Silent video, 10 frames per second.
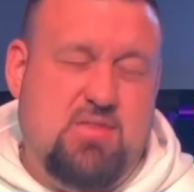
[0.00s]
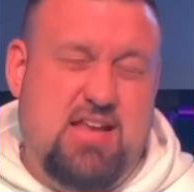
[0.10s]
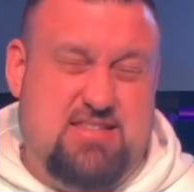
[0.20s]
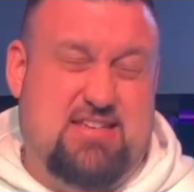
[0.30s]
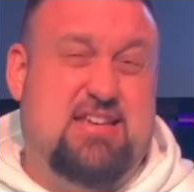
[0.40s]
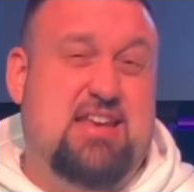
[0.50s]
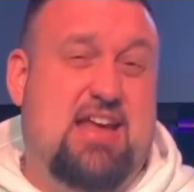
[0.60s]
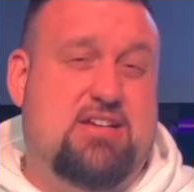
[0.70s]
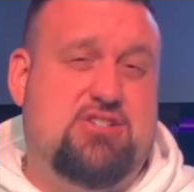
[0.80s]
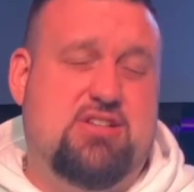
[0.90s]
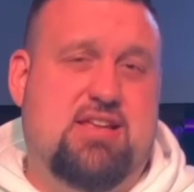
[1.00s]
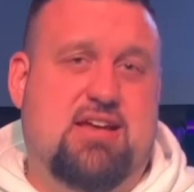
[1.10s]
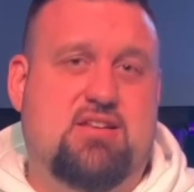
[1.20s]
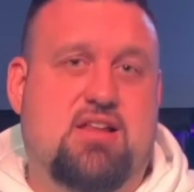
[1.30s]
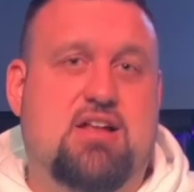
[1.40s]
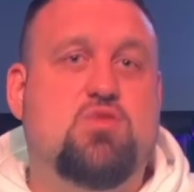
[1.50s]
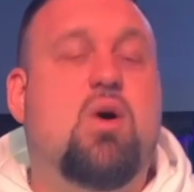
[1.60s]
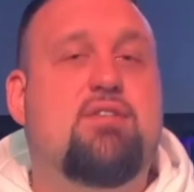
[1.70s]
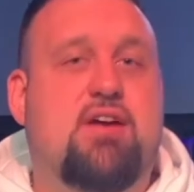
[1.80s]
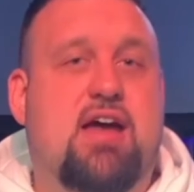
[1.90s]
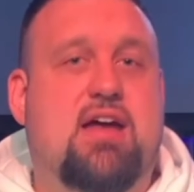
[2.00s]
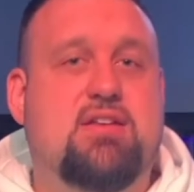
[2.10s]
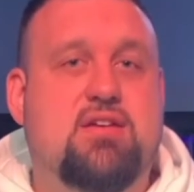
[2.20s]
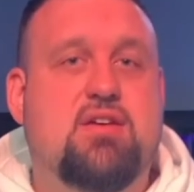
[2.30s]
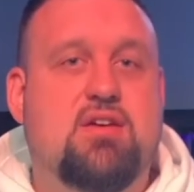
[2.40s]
It's the connection that Lot's wife had.